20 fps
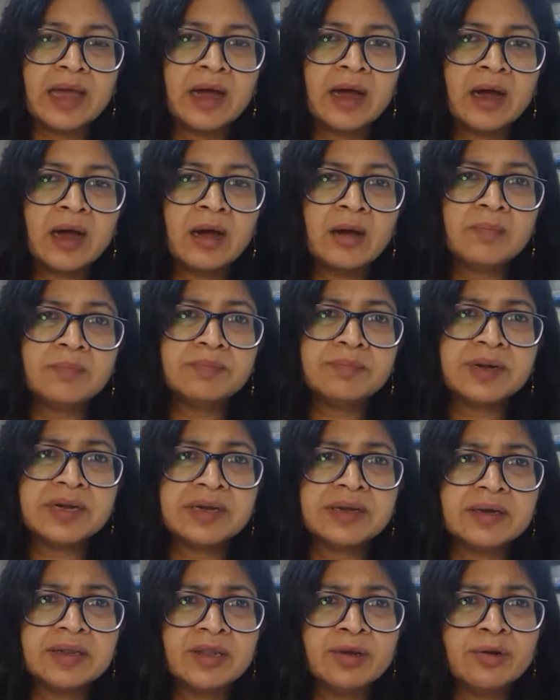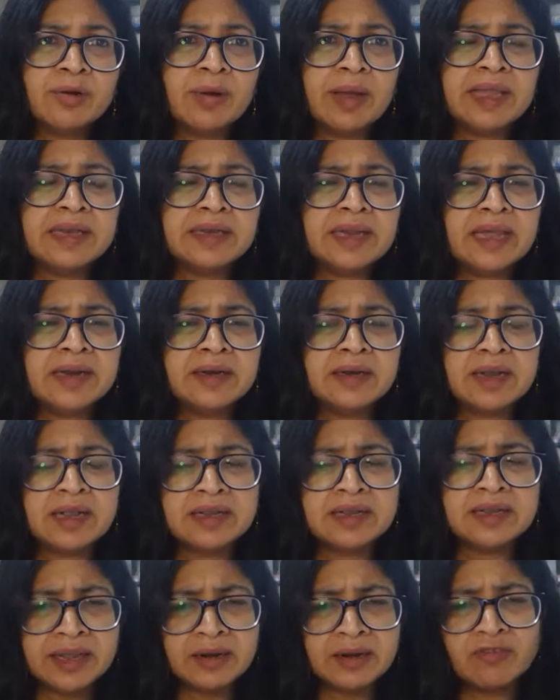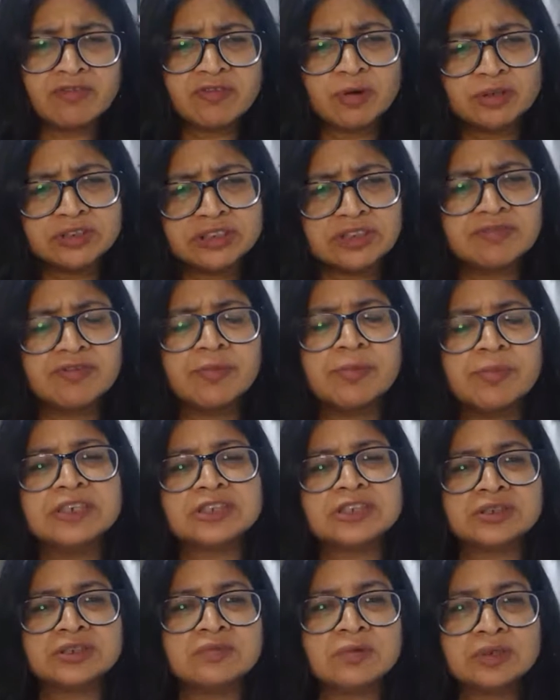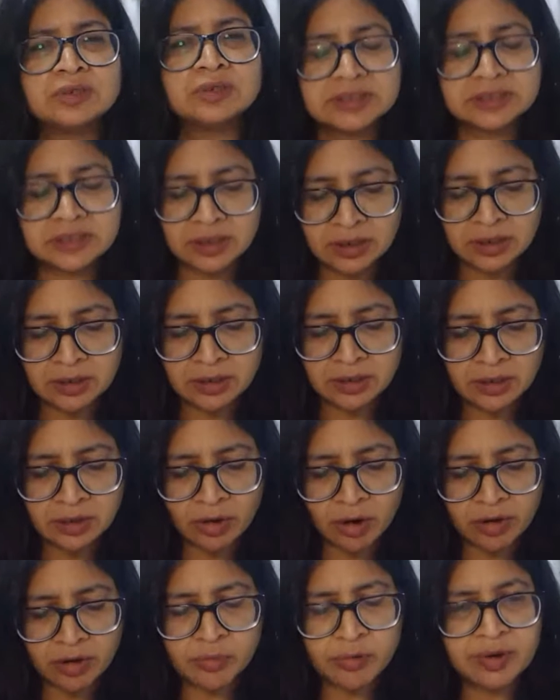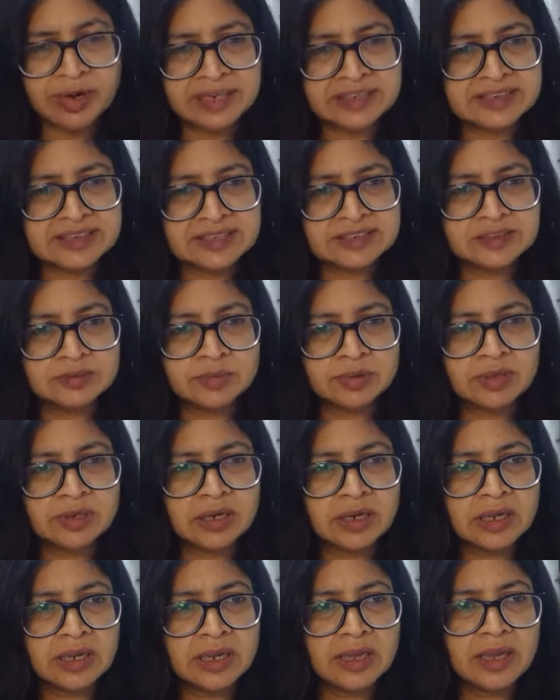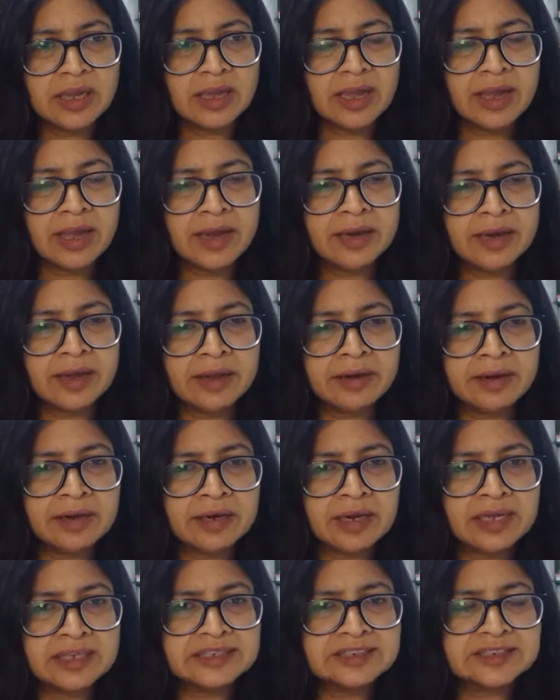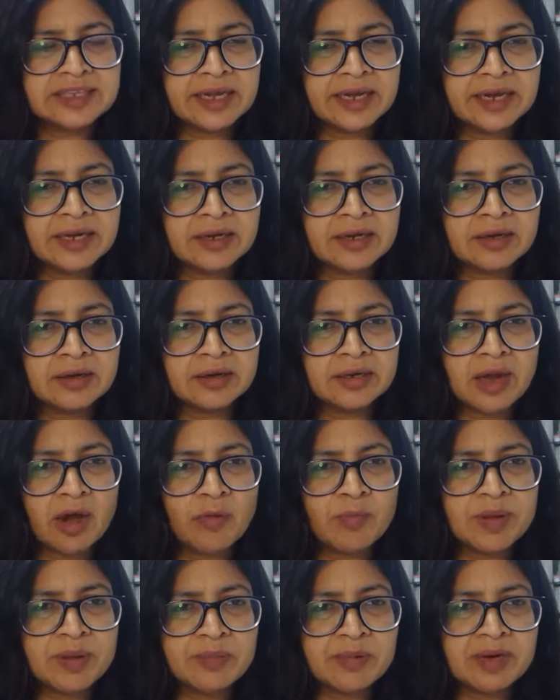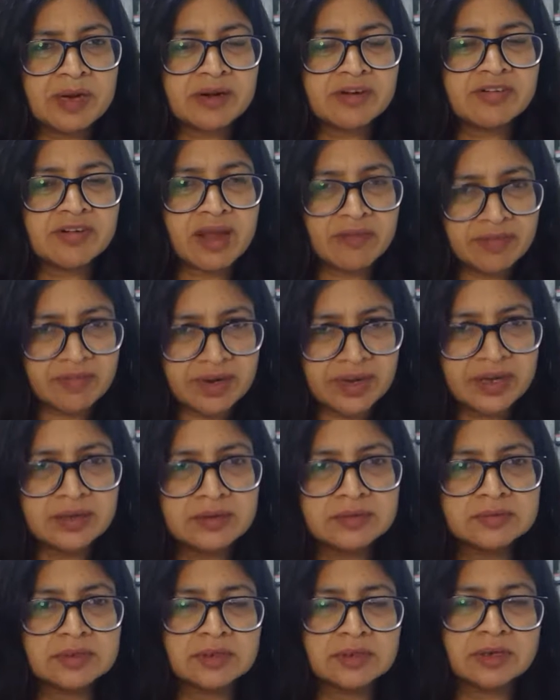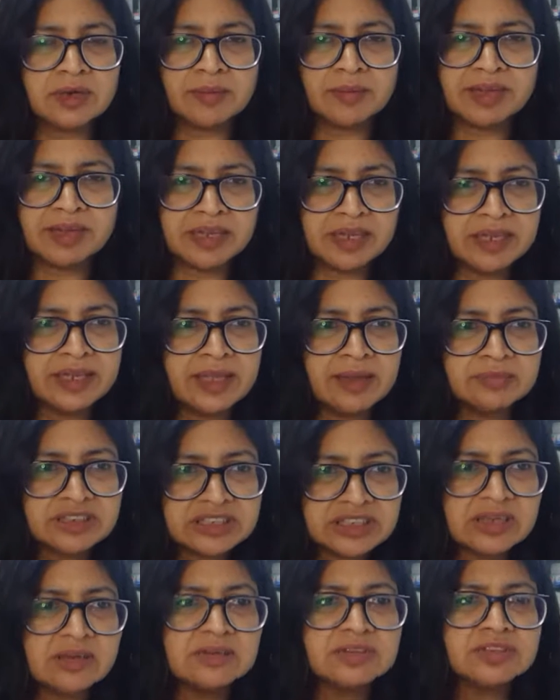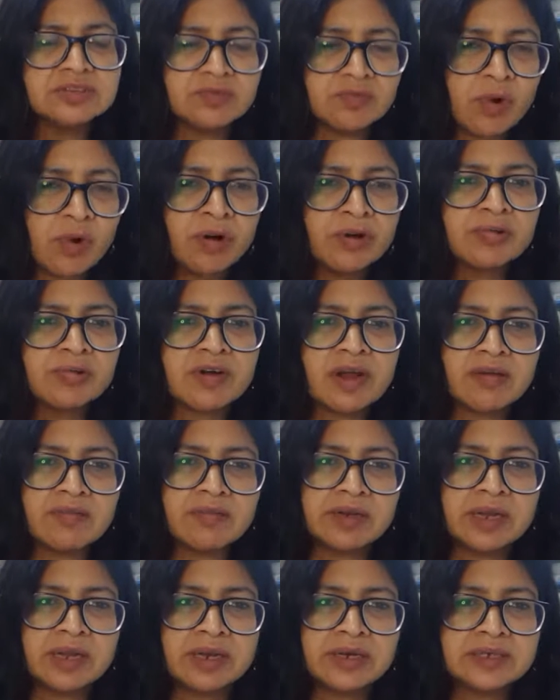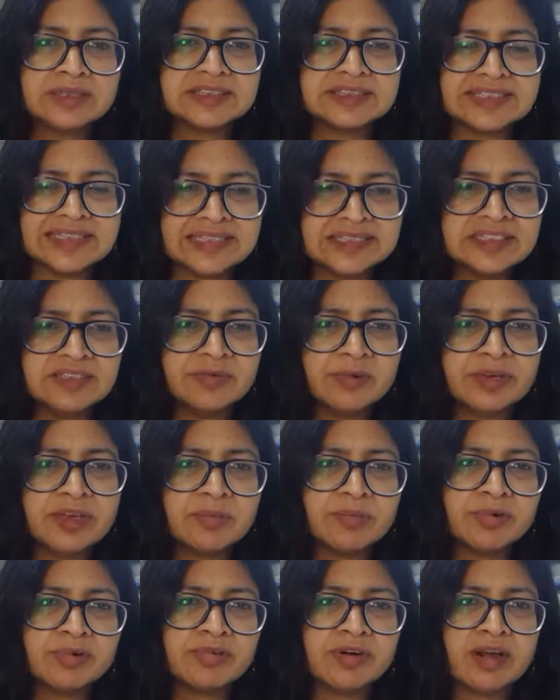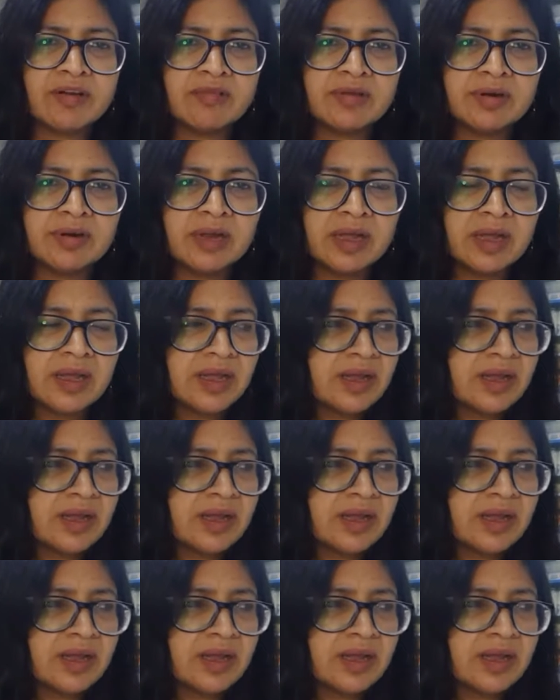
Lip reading: But and then of course information was a lot more accessible, and I realized that now people are traveling. I mean, they themselves want to travel, and it's easy for them to travel.